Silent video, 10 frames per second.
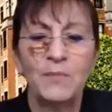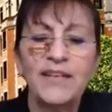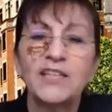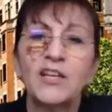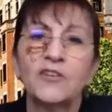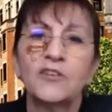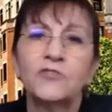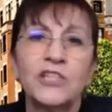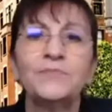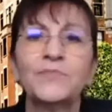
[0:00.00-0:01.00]

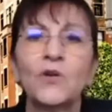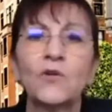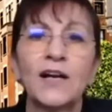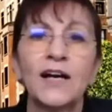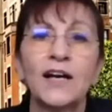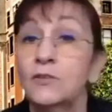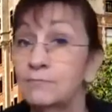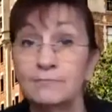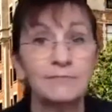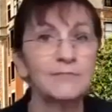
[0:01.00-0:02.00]
Pedagogy, or
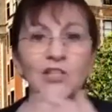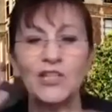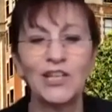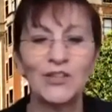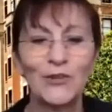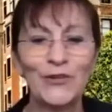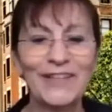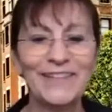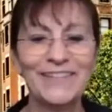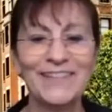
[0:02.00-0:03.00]
how teaching and
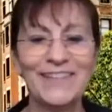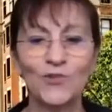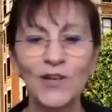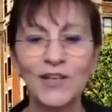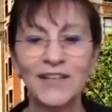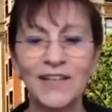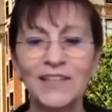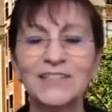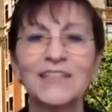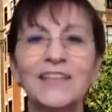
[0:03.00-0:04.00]
learning is
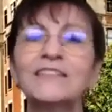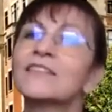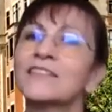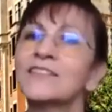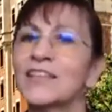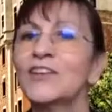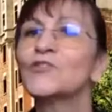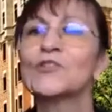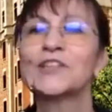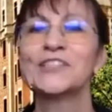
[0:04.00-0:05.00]
organized, is a
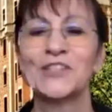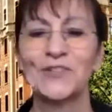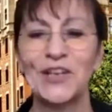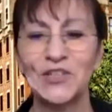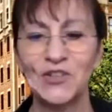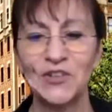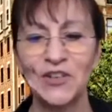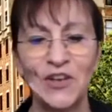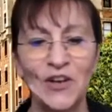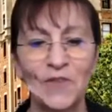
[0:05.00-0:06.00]
central consideration
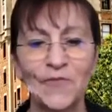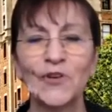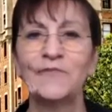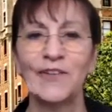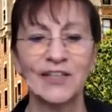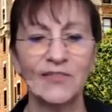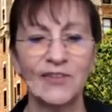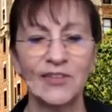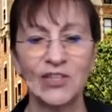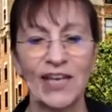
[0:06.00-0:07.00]
for effective
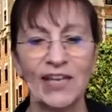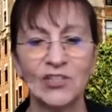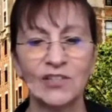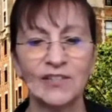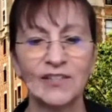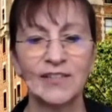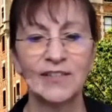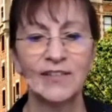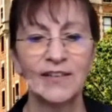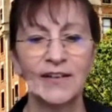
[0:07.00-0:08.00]
education.
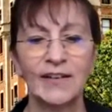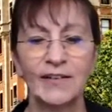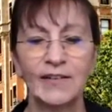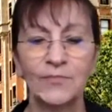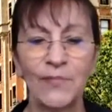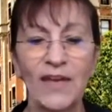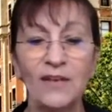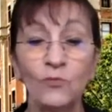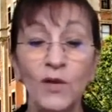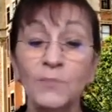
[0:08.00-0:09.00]

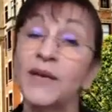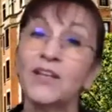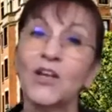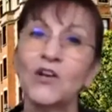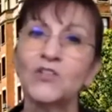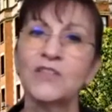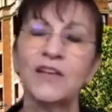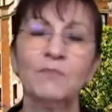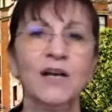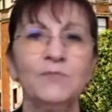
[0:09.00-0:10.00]
And one pedagogy
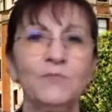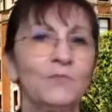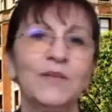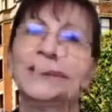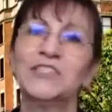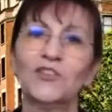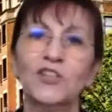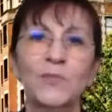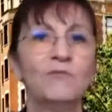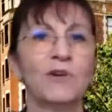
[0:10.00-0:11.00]
that might be
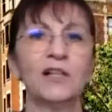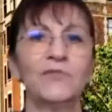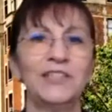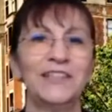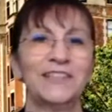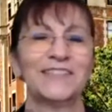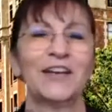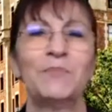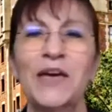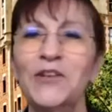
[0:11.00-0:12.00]
considered to be relevant is
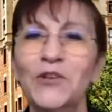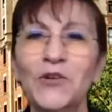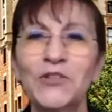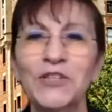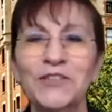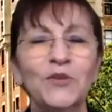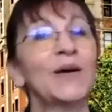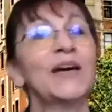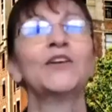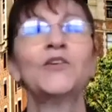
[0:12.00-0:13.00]
the
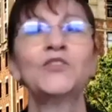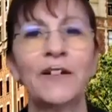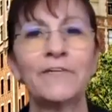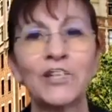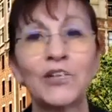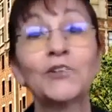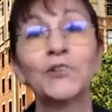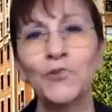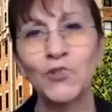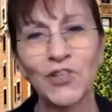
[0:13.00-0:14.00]
pedagogy of
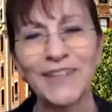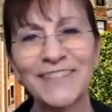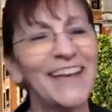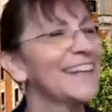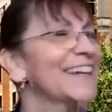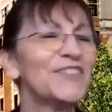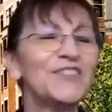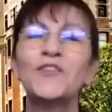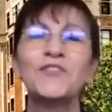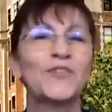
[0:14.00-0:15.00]
inclusion. And I
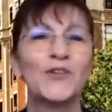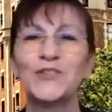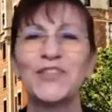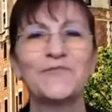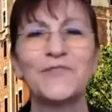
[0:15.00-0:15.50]
don't know if you've heard